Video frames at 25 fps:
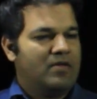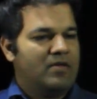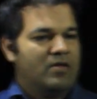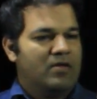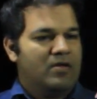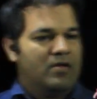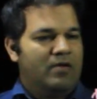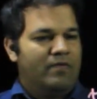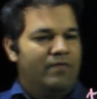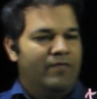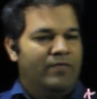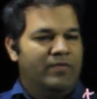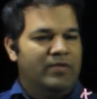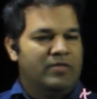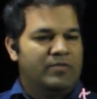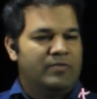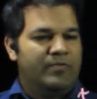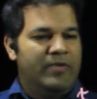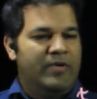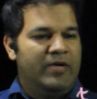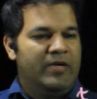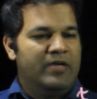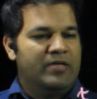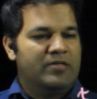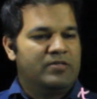When the speed
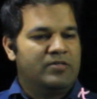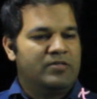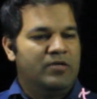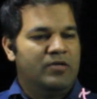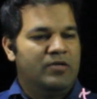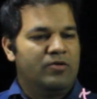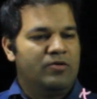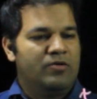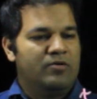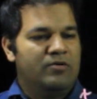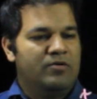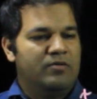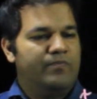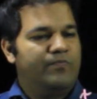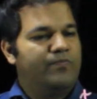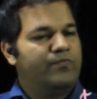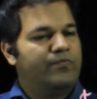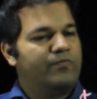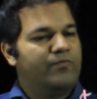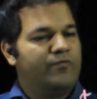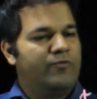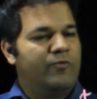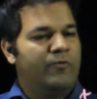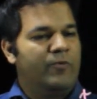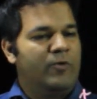is zero,
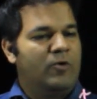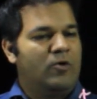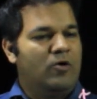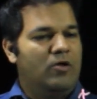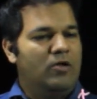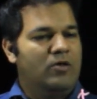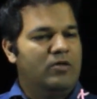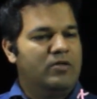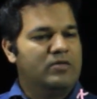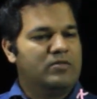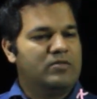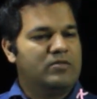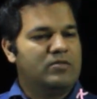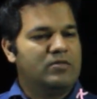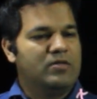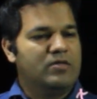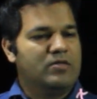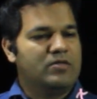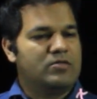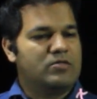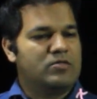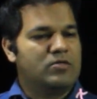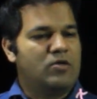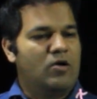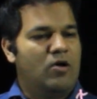what we call this the
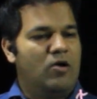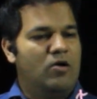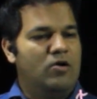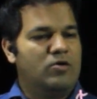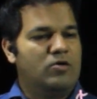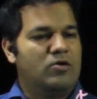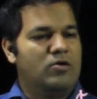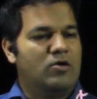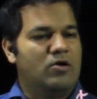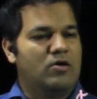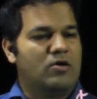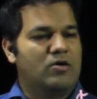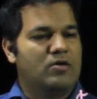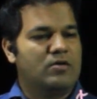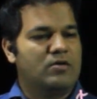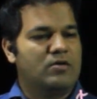stall torque.